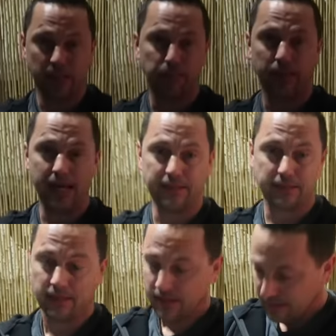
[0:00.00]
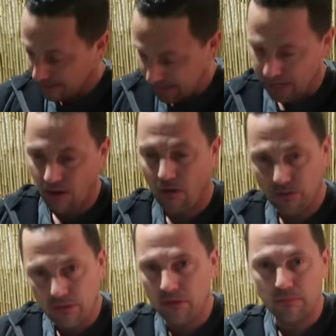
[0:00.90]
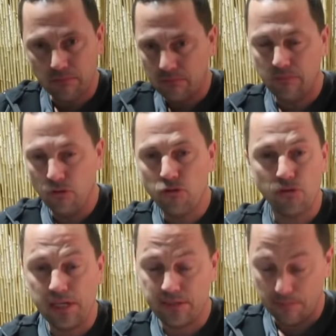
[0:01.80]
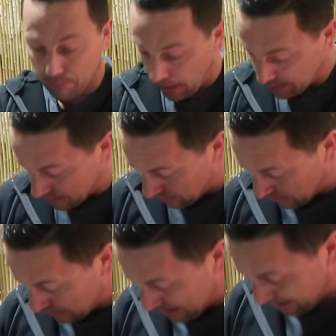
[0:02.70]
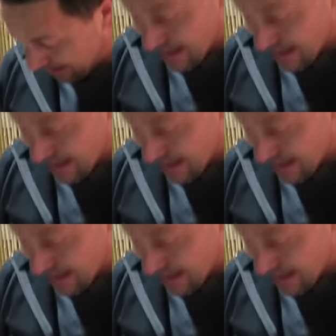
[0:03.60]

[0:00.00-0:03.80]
in the plants to get all the little nutrients and bugs that are in there